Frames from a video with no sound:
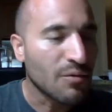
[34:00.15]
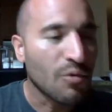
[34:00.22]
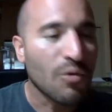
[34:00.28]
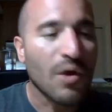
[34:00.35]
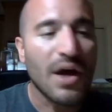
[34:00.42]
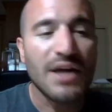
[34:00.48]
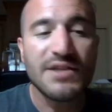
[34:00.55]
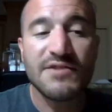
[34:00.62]

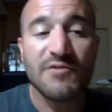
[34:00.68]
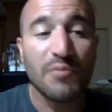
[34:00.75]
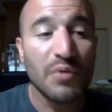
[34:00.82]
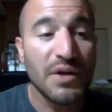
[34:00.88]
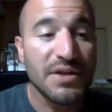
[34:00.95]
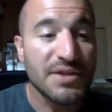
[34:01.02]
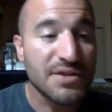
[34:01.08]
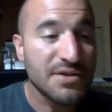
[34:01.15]
Lots of
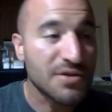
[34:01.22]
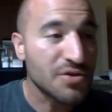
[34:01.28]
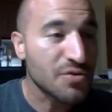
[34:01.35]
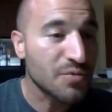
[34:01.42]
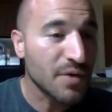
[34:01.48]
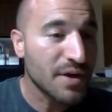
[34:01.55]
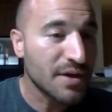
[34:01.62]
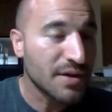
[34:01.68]
places to
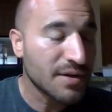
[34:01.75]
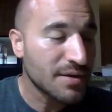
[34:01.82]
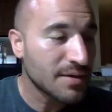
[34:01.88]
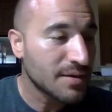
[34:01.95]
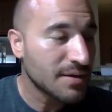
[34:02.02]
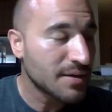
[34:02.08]
drink.